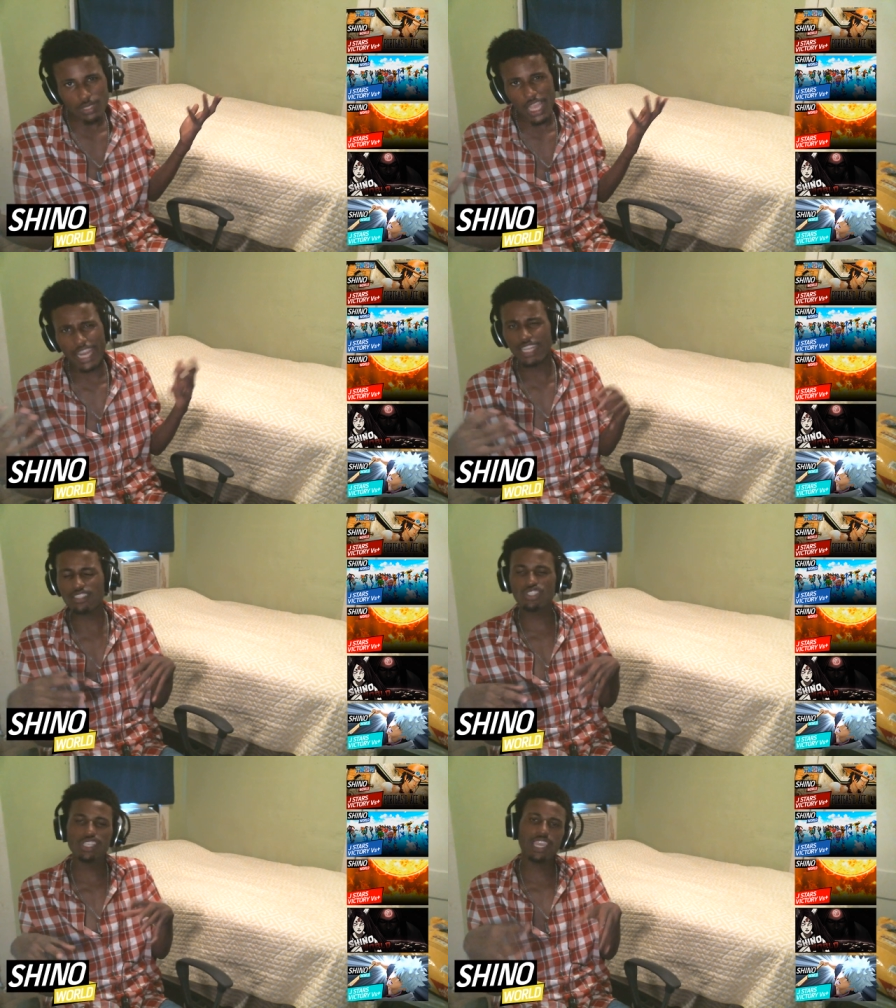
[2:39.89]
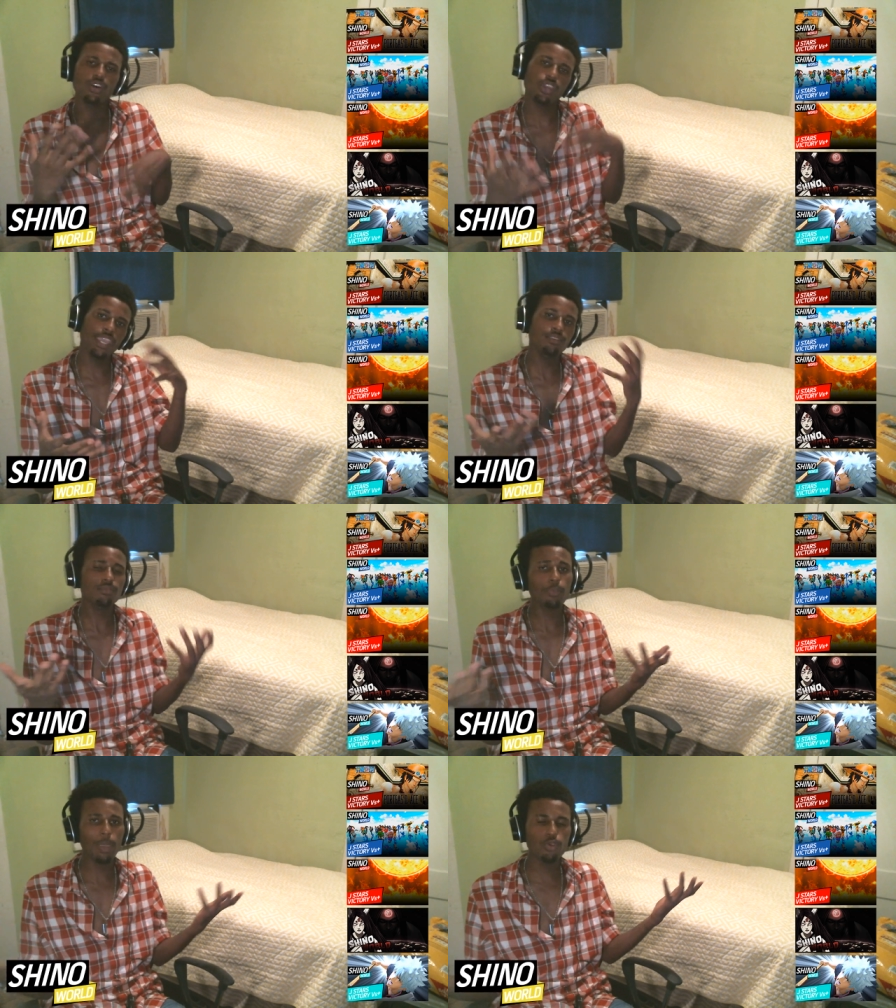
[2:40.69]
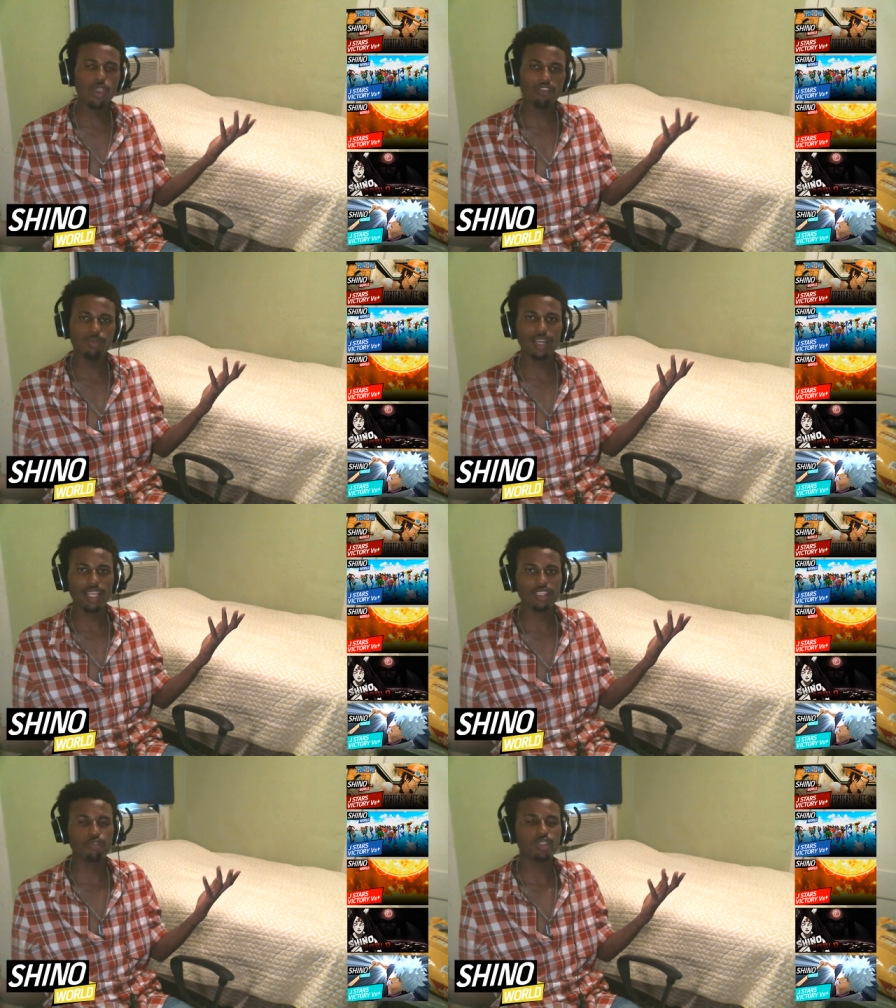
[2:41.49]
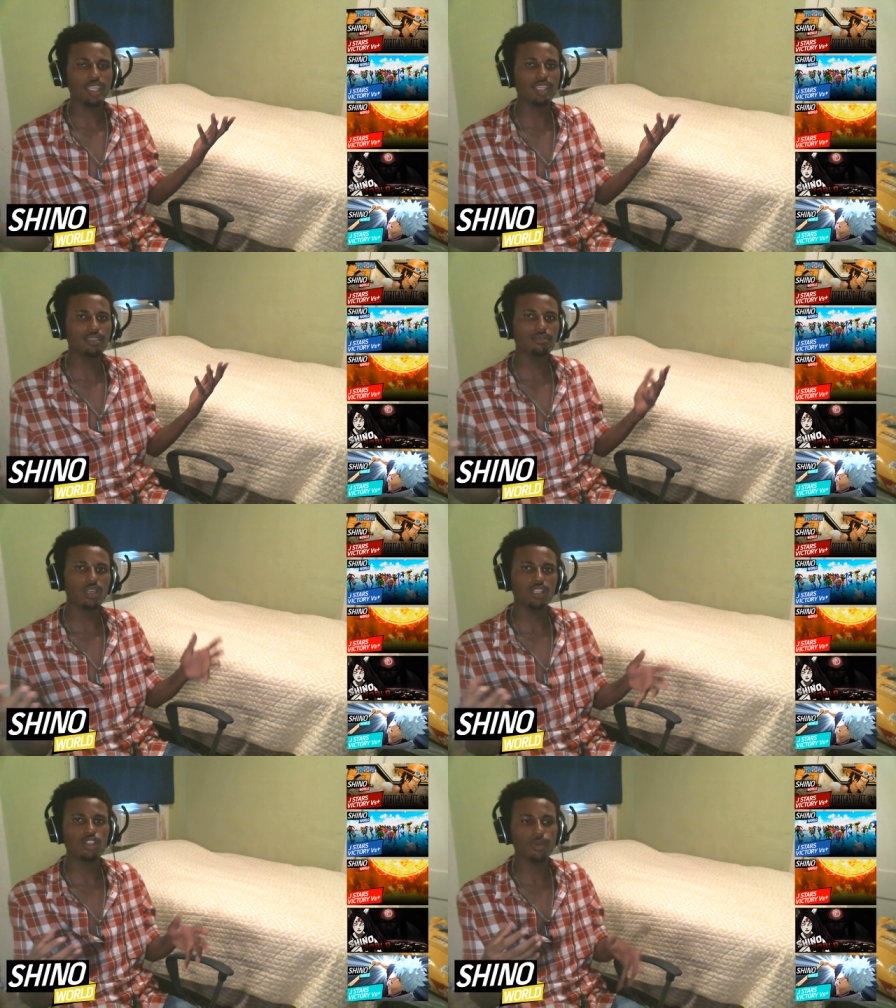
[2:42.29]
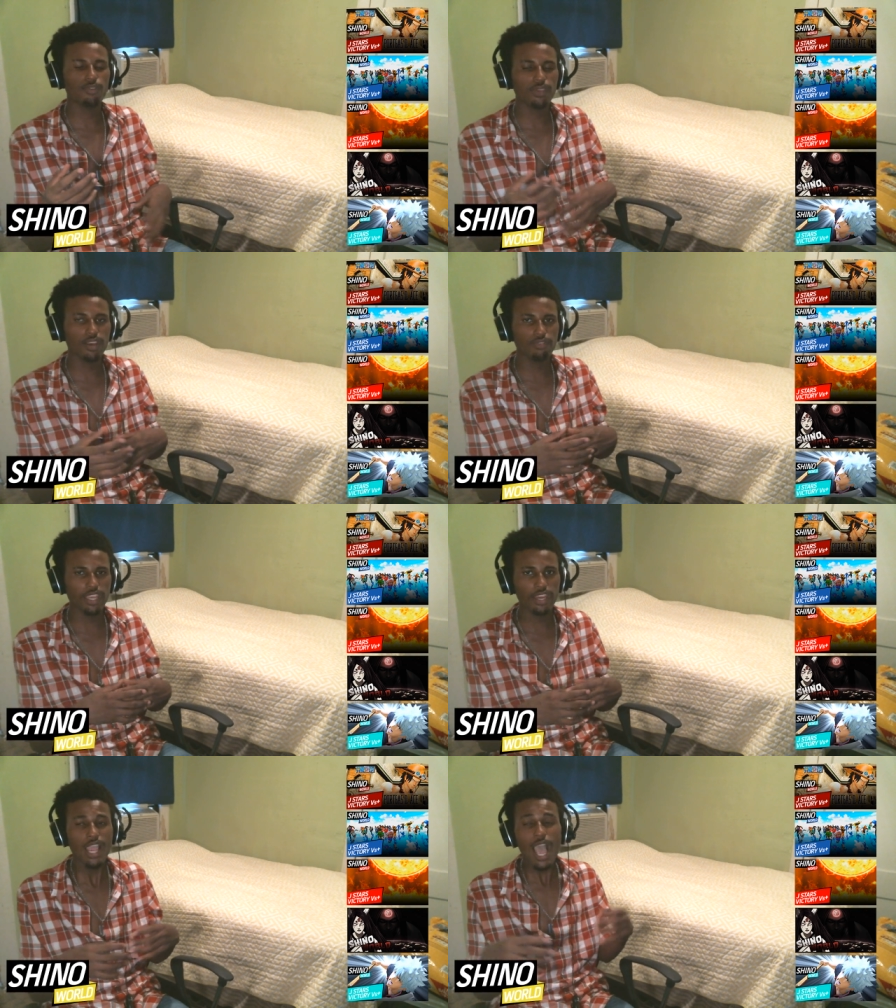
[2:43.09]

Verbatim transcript: And it's just like okay, maybe you everybody like different things, a little bit of flair up there.